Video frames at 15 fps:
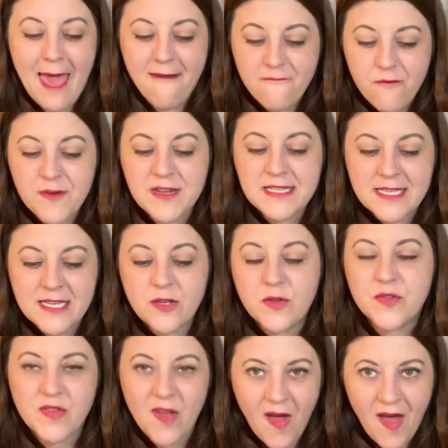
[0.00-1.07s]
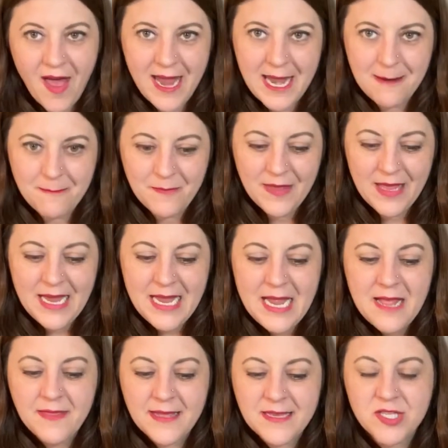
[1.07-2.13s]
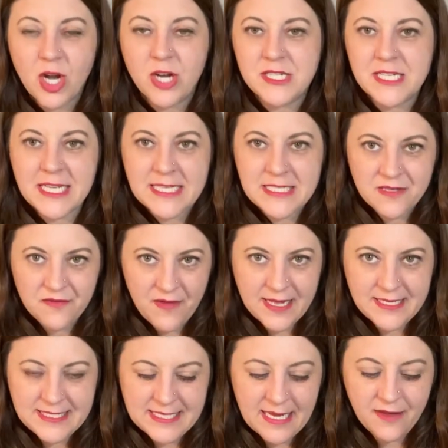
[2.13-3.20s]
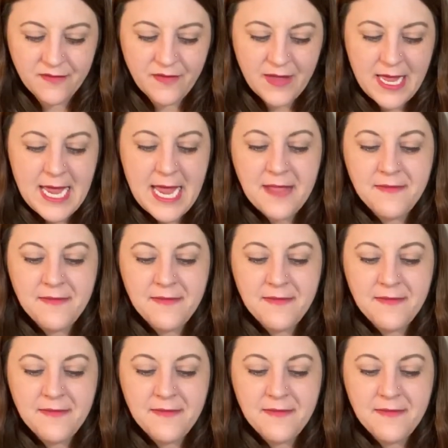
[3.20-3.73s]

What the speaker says: every single time they start to get defensive,